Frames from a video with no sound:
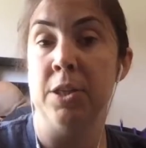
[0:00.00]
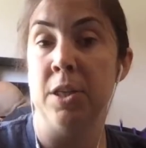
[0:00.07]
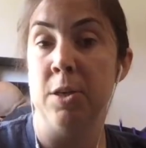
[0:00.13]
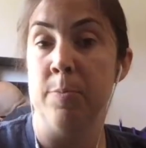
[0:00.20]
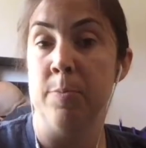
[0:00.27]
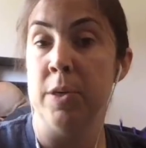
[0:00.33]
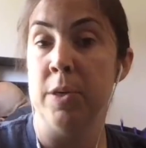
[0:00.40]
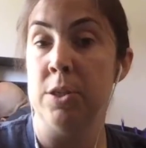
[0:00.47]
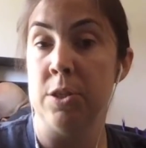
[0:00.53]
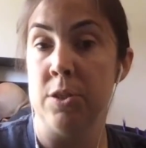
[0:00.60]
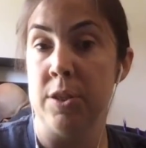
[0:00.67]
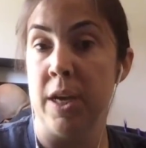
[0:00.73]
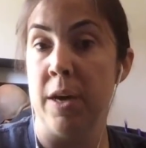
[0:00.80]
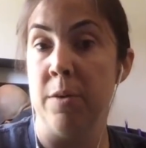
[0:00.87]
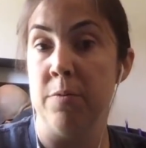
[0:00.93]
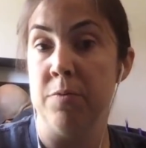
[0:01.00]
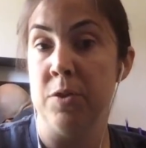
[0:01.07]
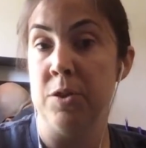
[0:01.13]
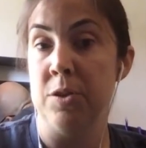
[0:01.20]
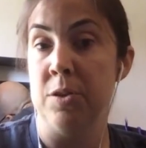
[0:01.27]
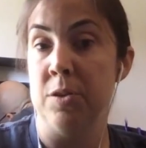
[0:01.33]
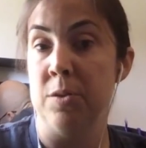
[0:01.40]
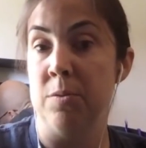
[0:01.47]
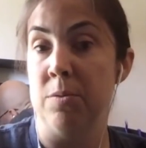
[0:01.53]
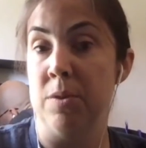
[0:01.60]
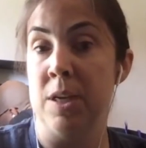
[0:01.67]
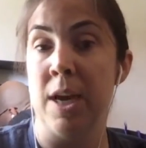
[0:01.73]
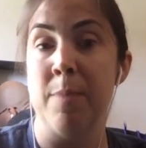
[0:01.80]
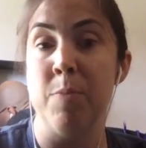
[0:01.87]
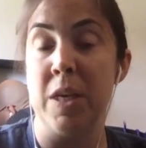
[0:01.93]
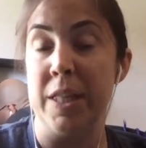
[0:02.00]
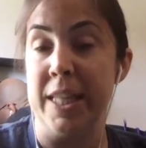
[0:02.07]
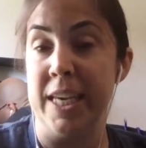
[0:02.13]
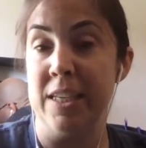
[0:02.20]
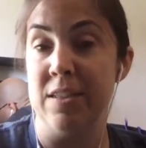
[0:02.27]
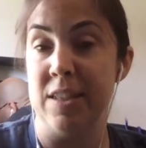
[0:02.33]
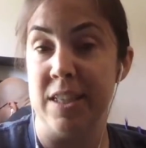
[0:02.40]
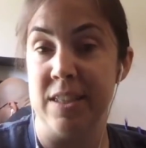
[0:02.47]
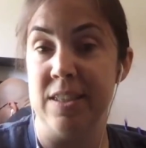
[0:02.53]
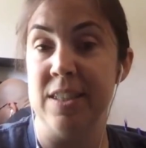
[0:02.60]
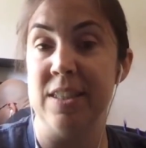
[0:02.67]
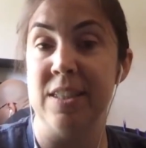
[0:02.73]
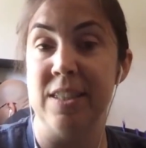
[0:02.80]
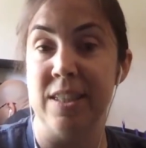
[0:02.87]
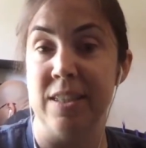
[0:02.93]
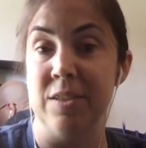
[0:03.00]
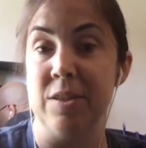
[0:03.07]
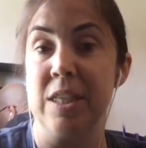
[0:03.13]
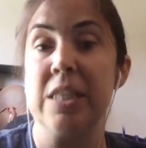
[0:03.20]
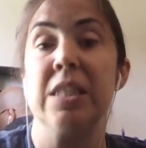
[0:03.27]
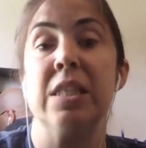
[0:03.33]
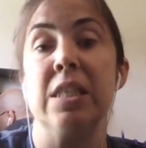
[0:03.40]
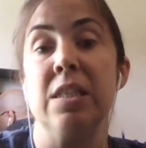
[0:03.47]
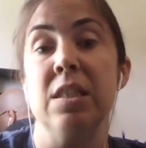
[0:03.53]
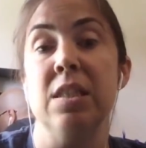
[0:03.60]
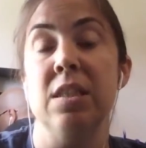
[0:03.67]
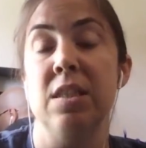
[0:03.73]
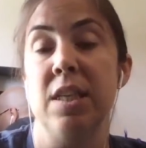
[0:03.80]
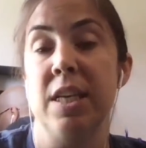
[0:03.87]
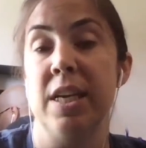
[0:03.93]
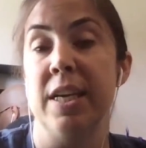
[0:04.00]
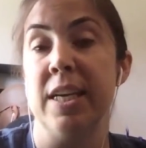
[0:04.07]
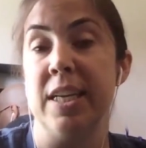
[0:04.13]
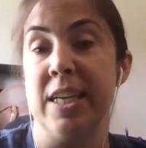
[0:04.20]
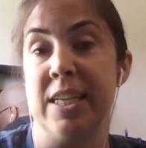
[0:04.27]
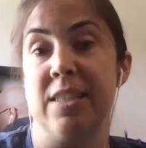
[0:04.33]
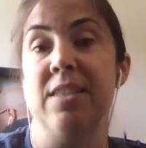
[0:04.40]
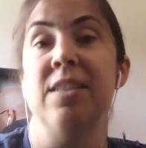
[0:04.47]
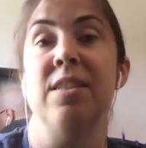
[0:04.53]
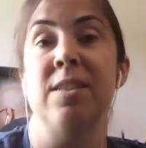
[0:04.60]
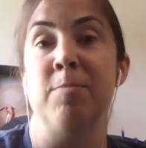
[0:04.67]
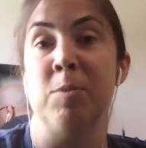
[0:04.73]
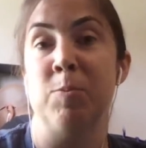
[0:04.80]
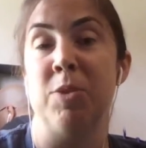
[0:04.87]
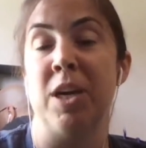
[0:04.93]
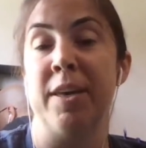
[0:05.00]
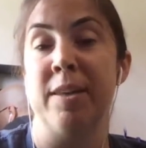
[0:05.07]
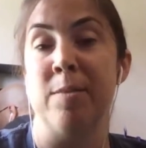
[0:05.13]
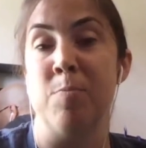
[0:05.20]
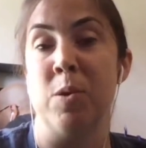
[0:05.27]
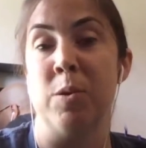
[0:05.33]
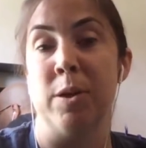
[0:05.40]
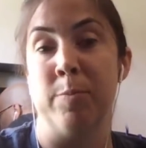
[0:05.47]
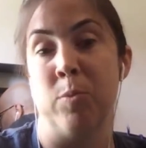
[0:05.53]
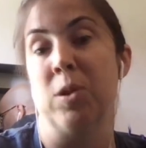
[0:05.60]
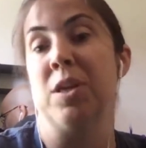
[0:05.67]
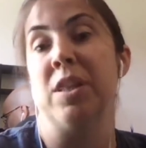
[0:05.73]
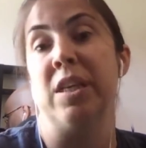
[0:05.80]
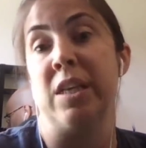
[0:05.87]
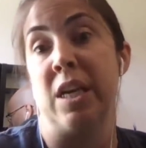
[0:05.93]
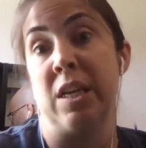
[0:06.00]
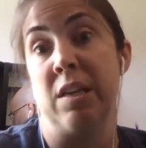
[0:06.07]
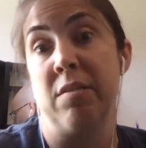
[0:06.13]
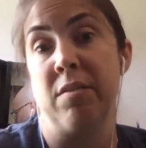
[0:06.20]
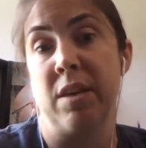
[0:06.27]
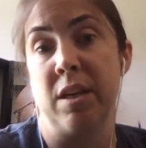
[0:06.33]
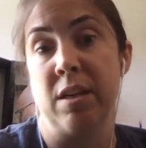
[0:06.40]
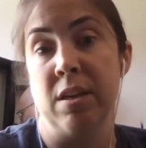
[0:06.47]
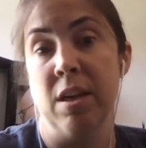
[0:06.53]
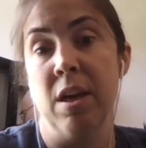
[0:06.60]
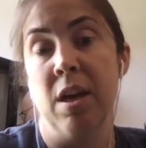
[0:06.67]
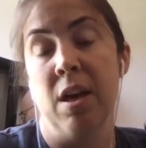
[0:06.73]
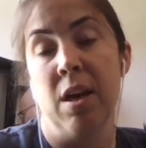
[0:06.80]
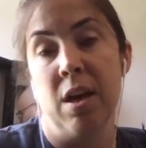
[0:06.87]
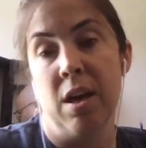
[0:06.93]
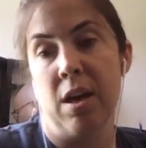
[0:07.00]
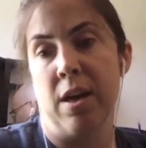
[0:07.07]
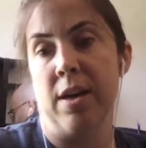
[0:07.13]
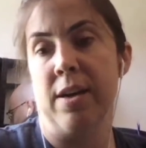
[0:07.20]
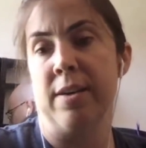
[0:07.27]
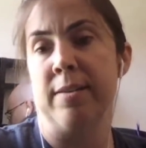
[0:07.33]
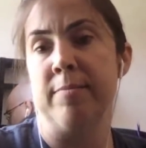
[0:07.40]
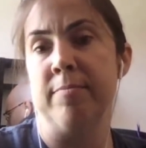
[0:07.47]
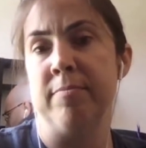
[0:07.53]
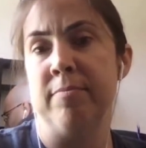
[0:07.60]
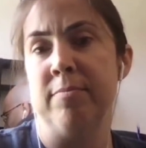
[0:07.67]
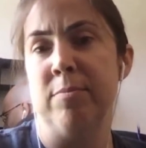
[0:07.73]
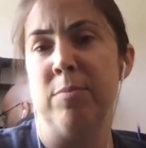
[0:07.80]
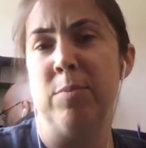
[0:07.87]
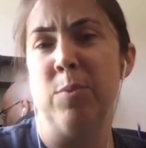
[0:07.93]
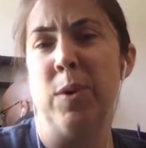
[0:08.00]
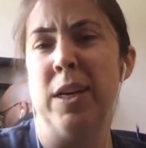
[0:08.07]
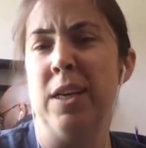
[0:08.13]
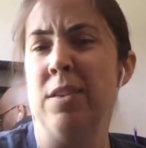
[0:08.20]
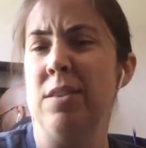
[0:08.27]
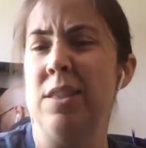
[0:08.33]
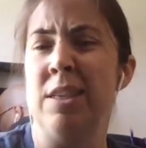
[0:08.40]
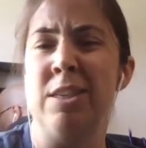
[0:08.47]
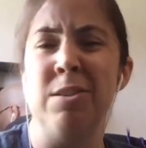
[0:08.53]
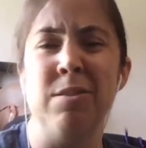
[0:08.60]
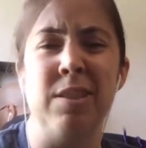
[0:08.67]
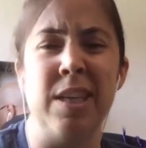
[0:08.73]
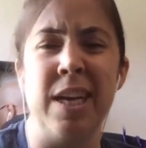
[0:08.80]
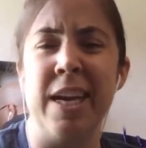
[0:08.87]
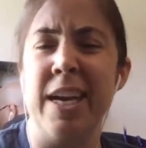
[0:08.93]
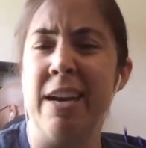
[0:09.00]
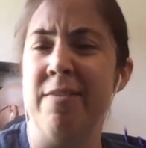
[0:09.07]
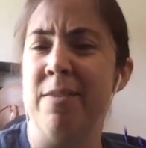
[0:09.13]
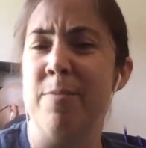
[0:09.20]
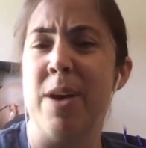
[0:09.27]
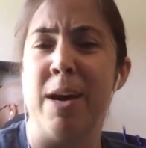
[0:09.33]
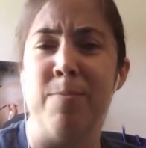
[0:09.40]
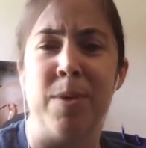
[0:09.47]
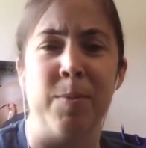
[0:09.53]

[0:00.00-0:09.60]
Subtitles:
sure you push yourself to not be lazy and to still consistency and getting a system is probably the more important than anything. Um, what else did you say? I have a bad